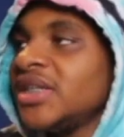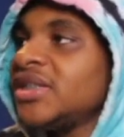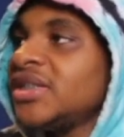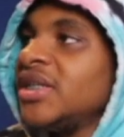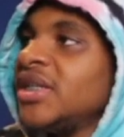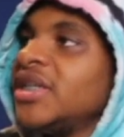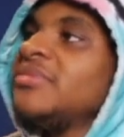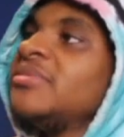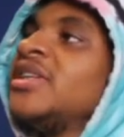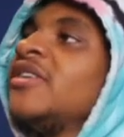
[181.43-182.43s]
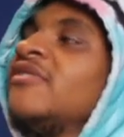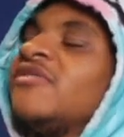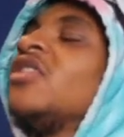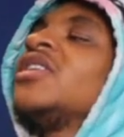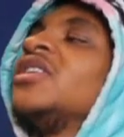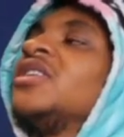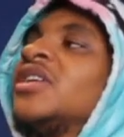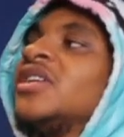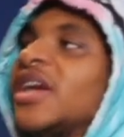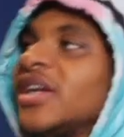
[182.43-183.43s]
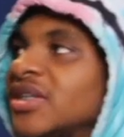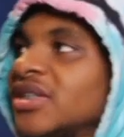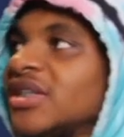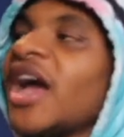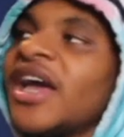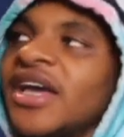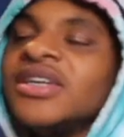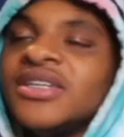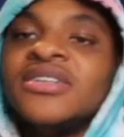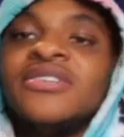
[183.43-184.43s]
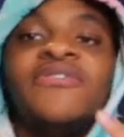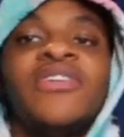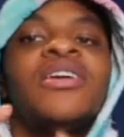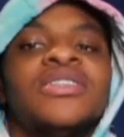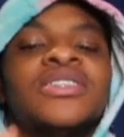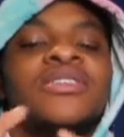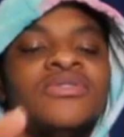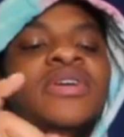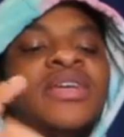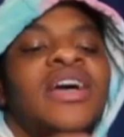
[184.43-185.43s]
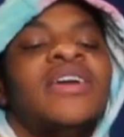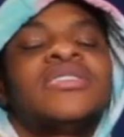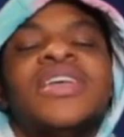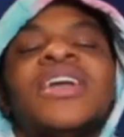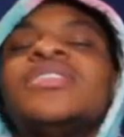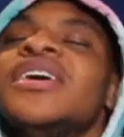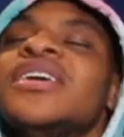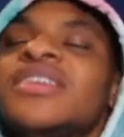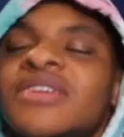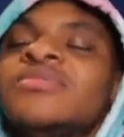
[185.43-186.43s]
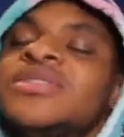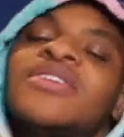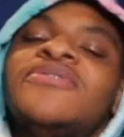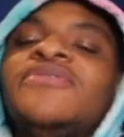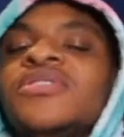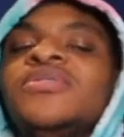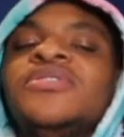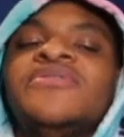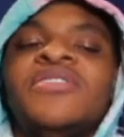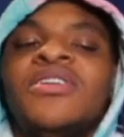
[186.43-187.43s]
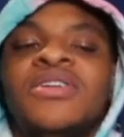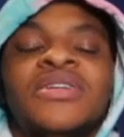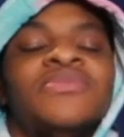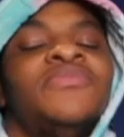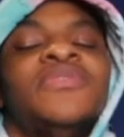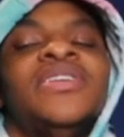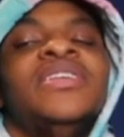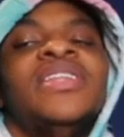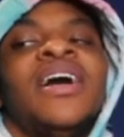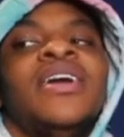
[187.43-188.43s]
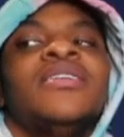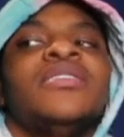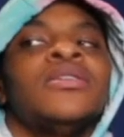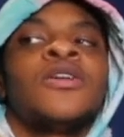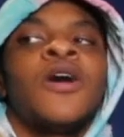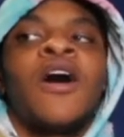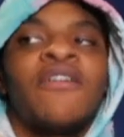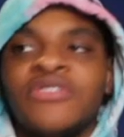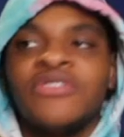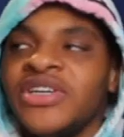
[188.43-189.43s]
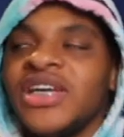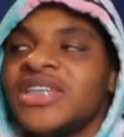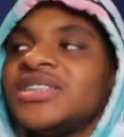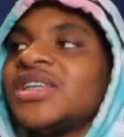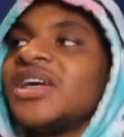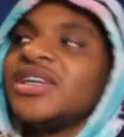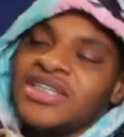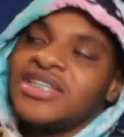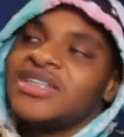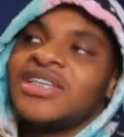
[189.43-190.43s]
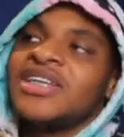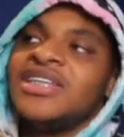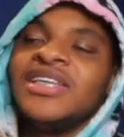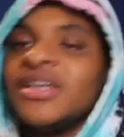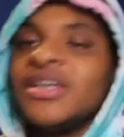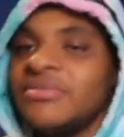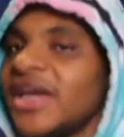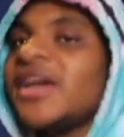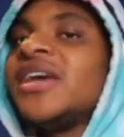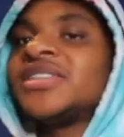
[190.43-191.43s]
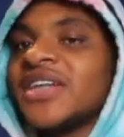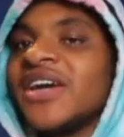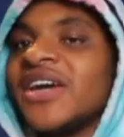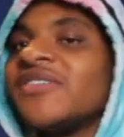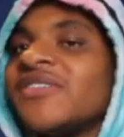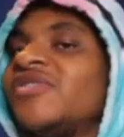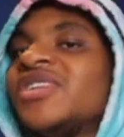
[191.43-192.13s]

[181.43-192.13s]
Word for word: just getting money and vlogging now. Like, hey, vlogs on the way. I, I think I'm gonna start fucking with the vlog. I'm really like off the reaction. Like, cause like these niggas be asking. I feel like